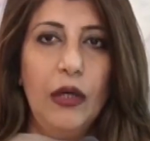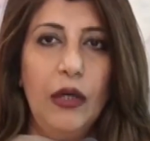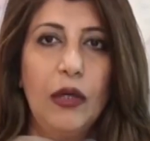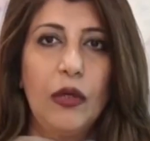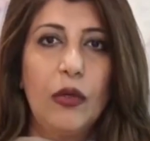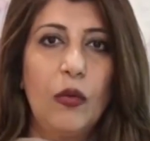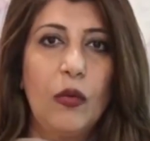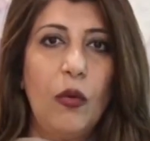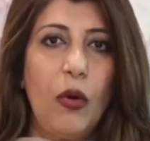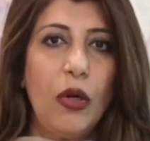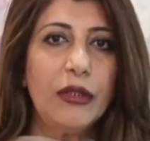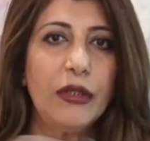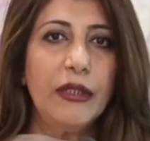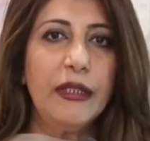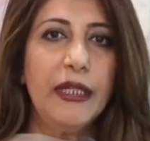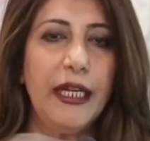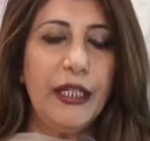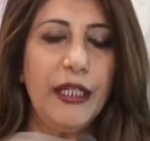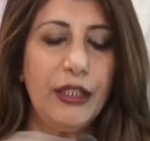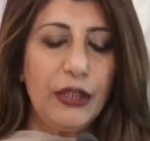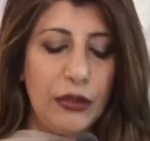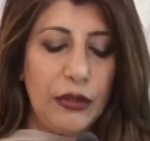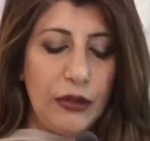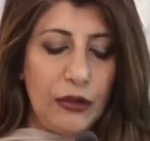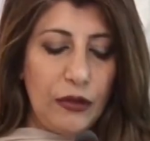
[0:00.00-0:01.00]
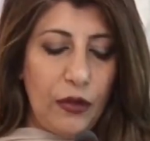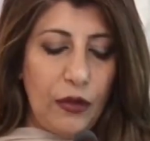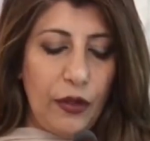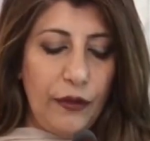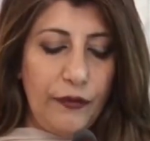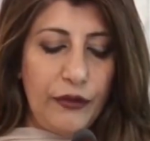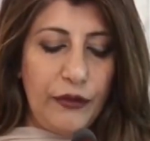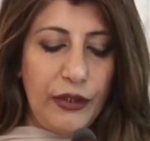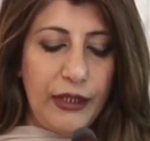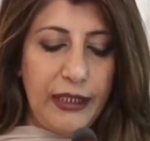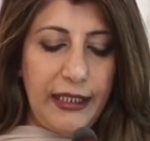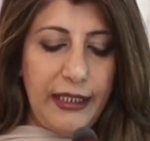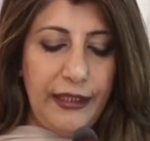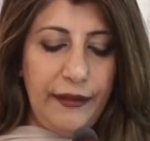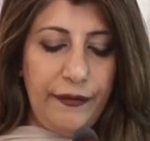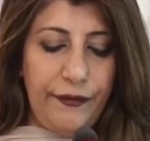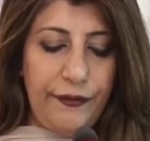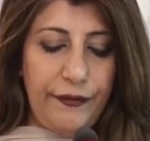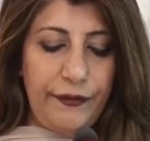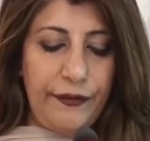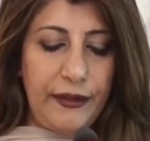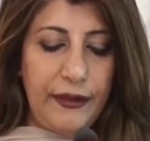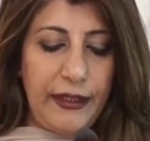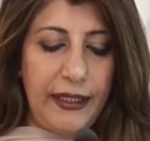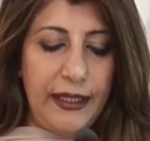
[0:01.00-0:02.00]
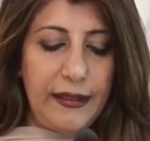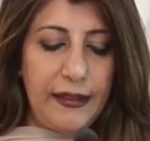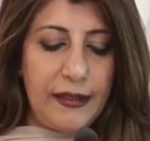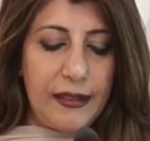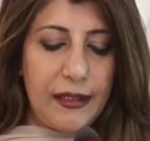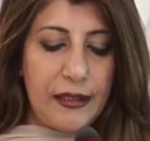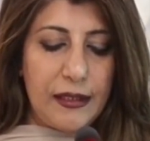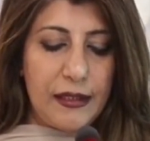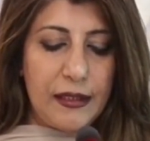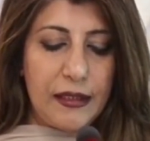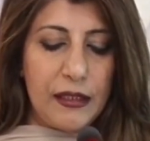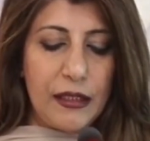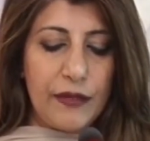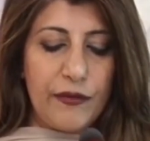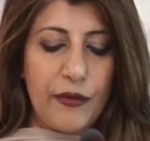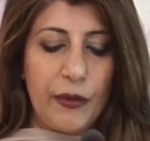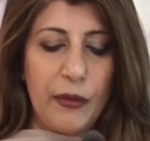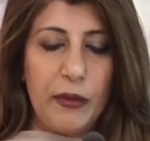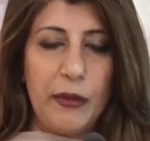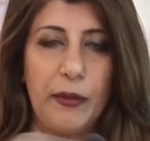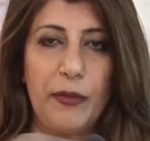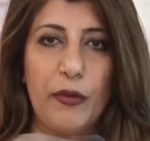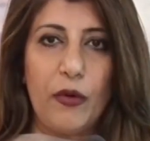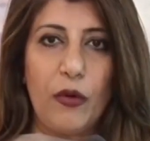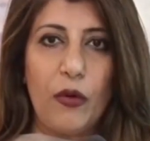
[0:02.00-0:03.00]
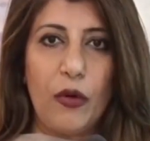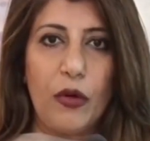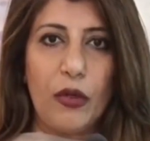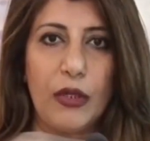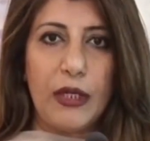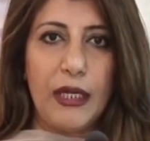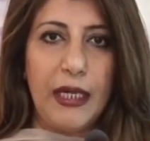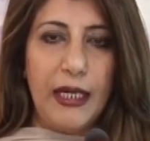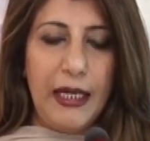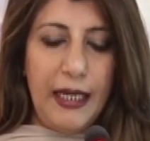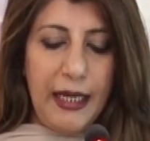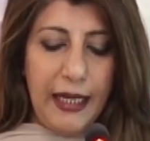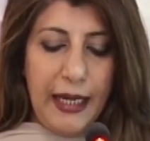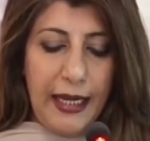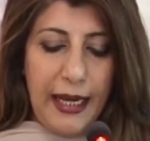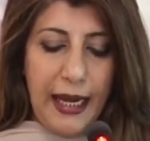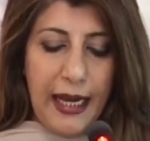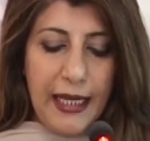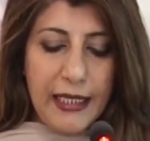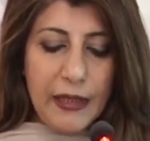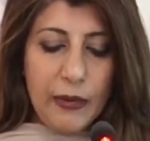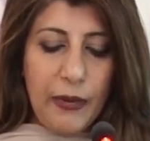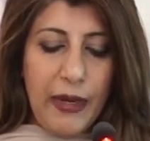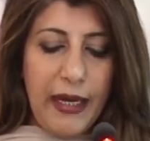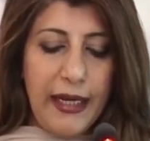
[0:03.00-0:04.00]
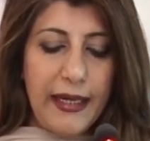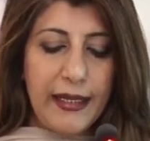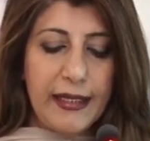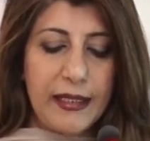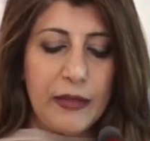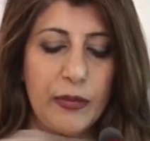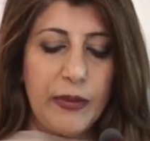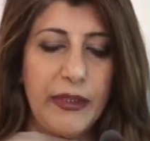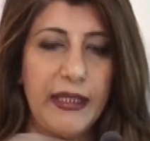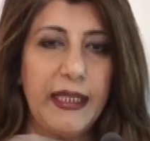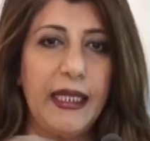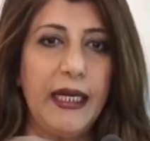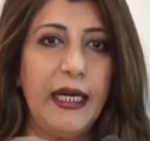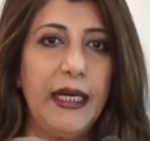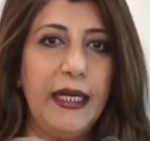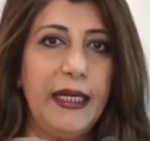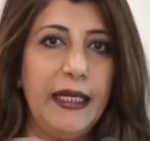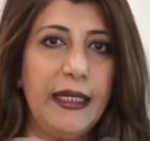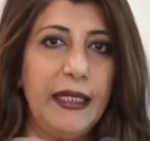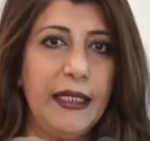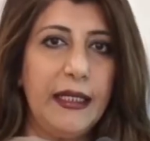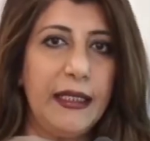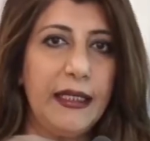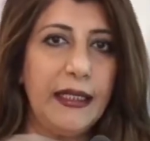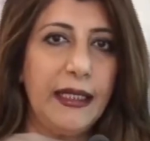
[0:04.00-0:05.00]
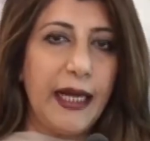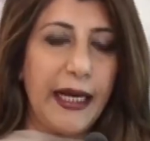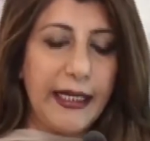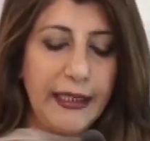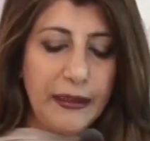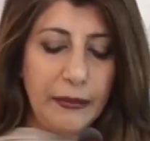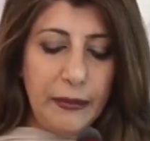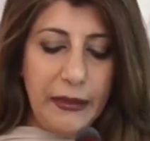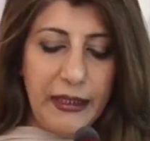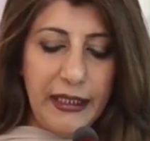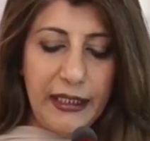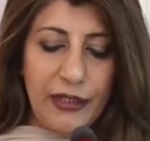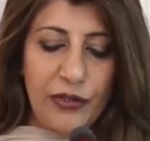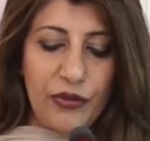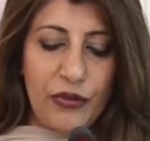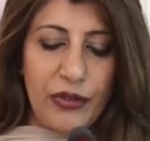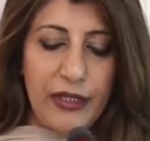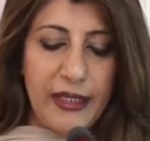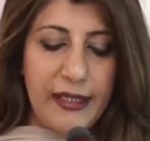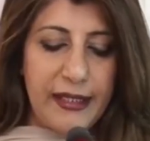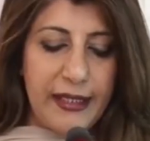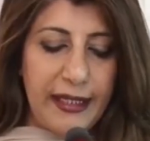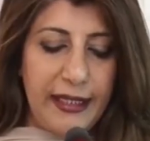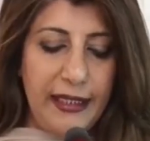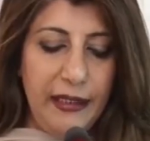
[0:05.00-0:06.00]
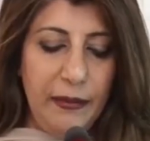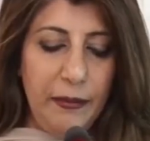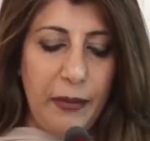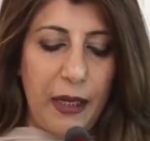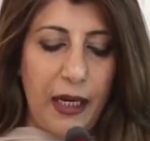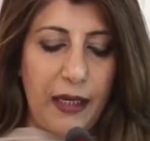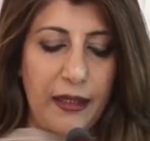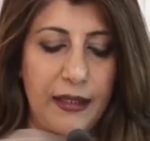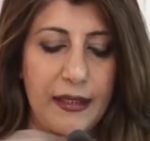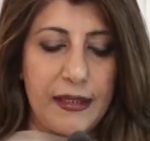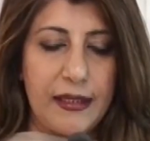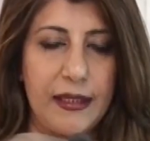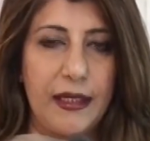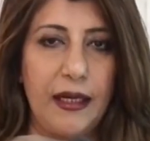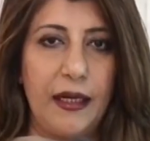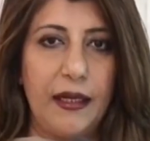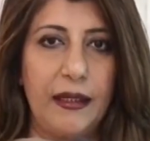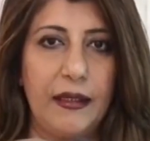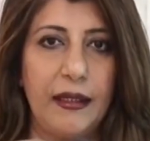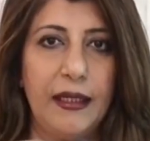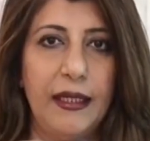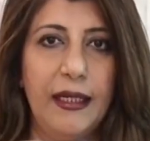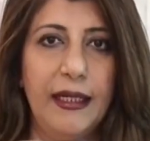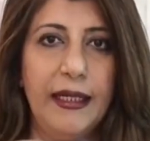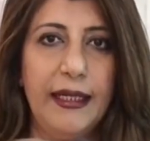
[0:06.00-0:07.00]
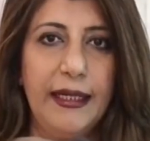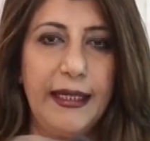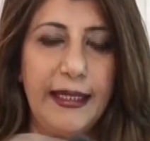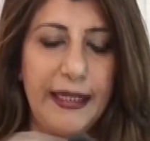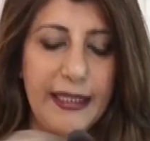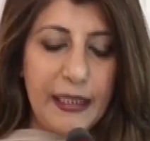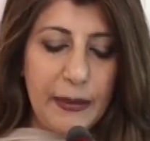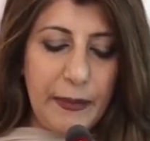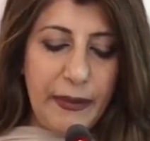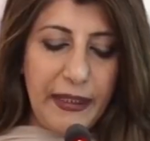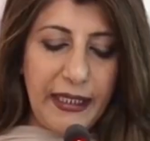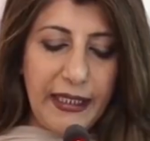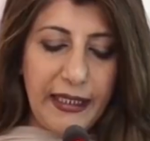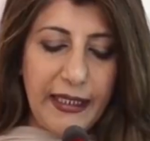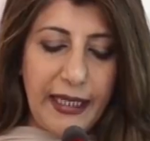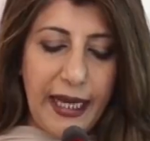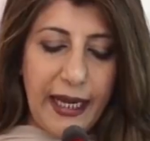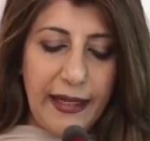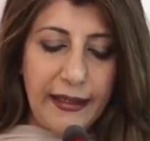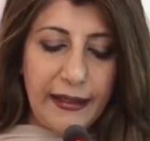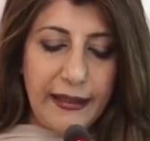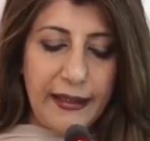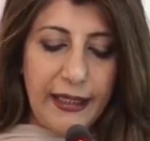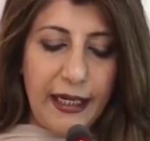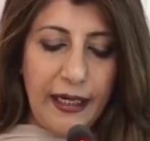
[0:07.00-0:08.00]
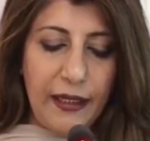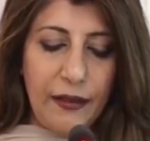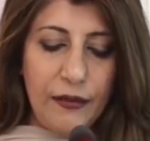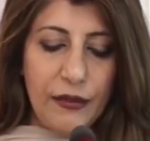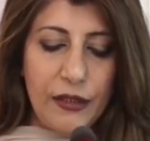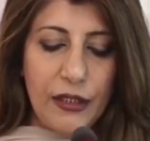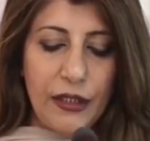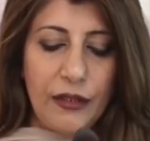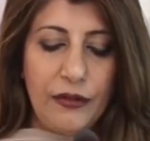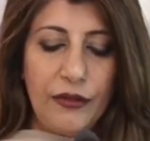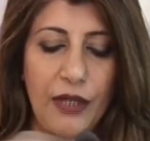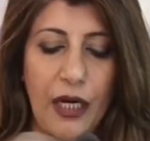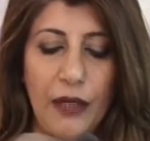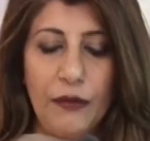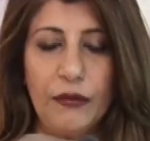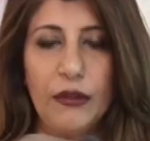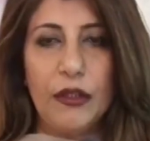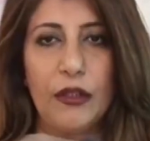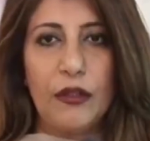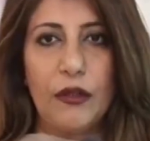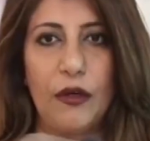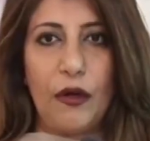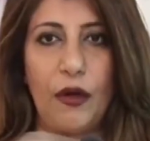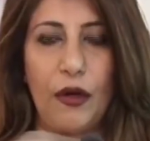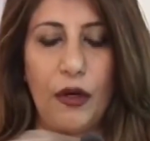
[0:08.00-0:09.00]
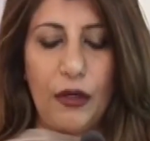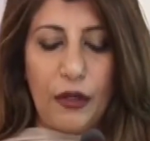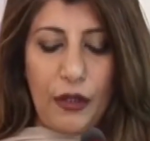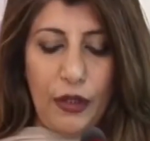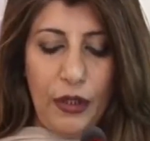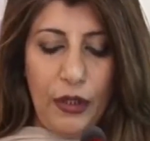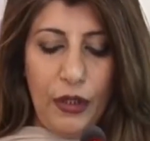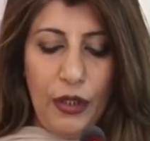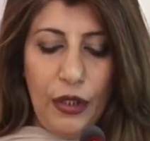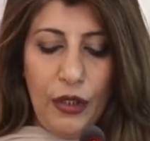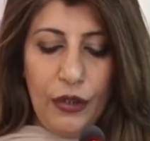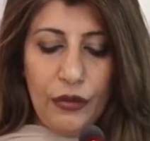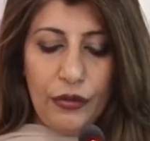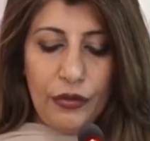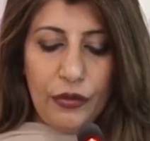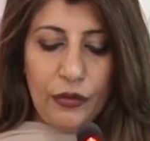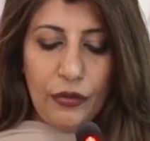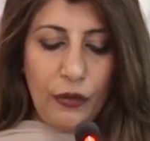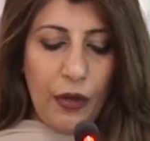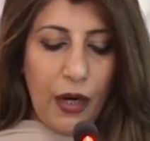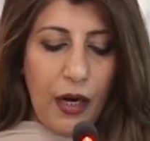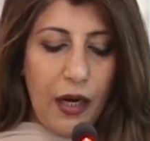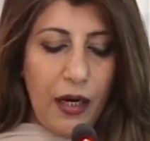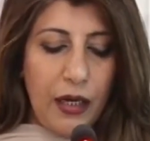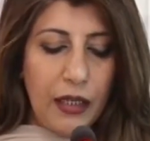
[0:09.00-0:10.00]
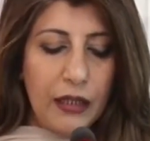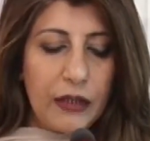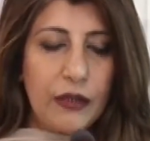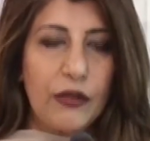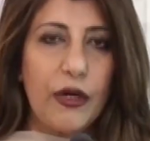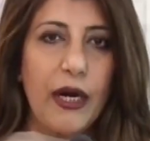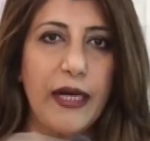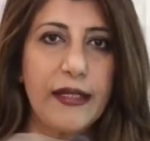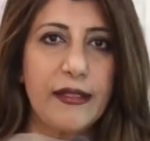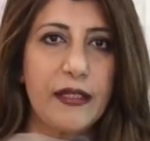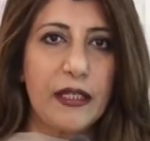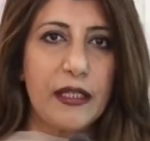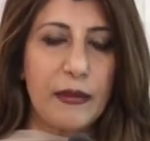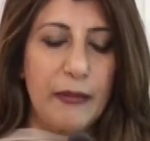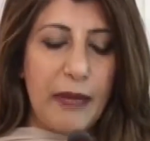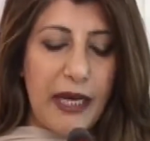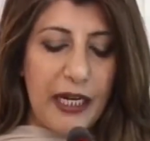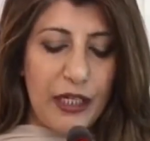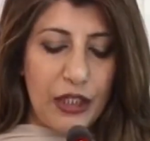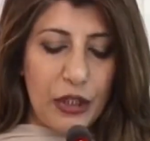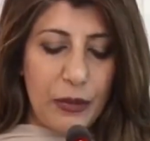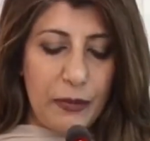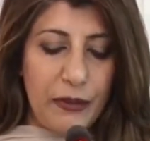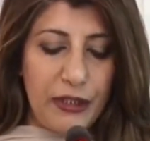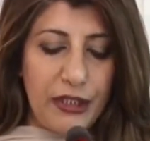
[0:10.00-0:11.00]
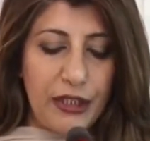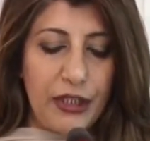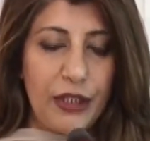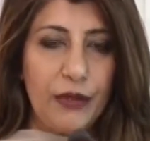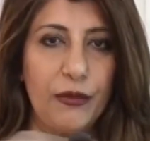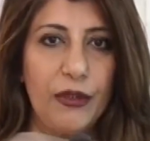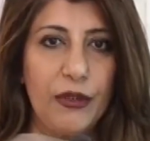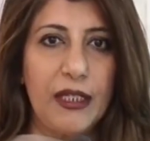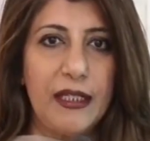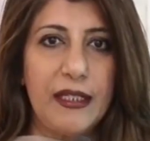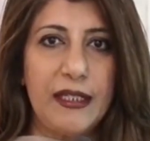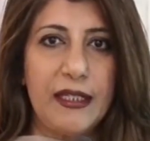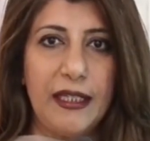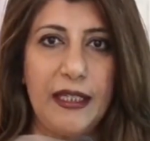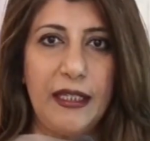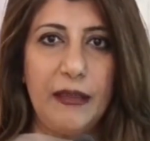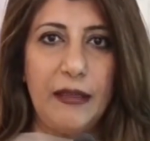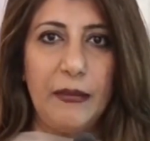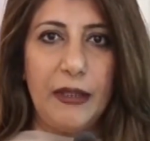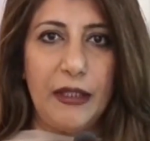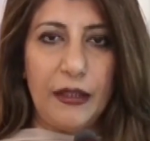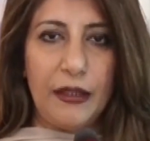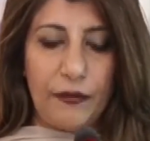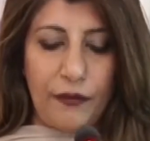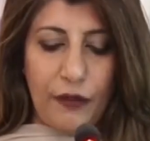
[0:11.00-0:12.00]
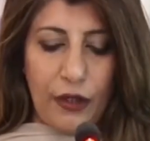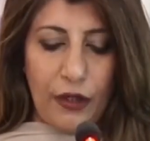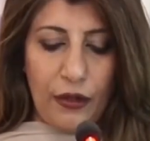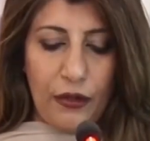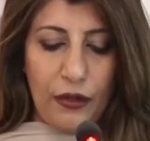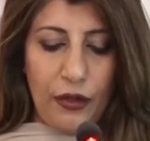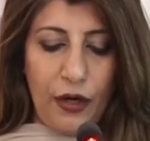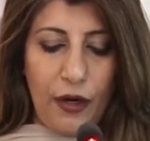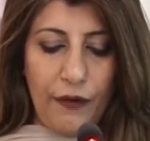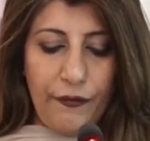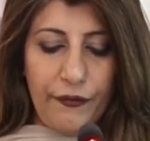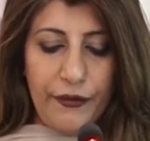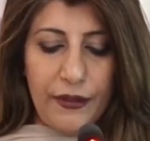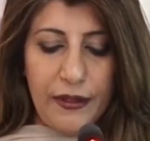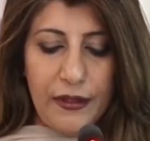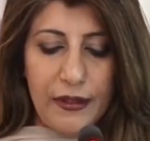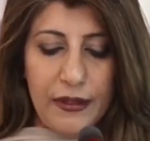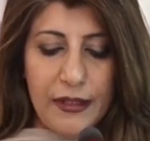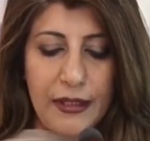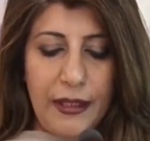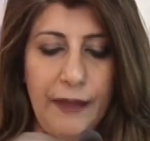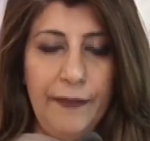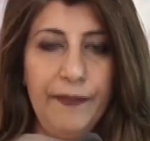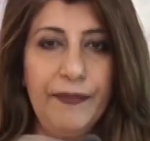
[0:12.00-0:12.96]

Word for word: coordination of relief, assistance from abroad, as well as with line ministries in Pakistan is being carried out round the clock through our crisis management unit team in the Foreign Office